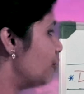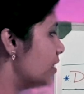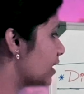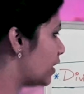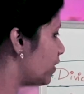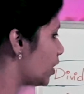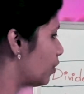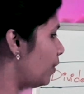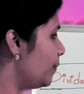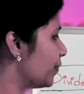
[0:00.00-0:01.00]
is giving
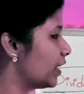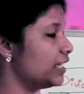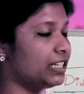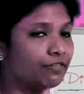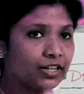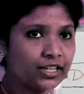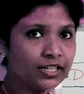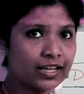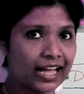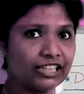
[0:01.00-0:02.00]
you
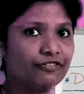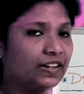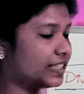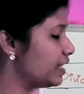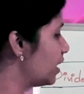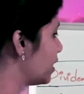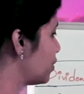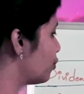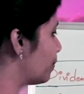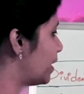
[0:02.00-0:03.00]
dividend at the first year
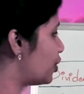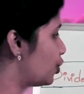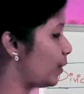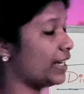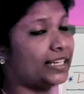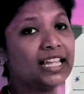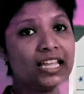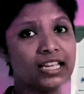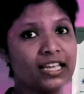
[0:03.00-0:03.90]
is ₹20.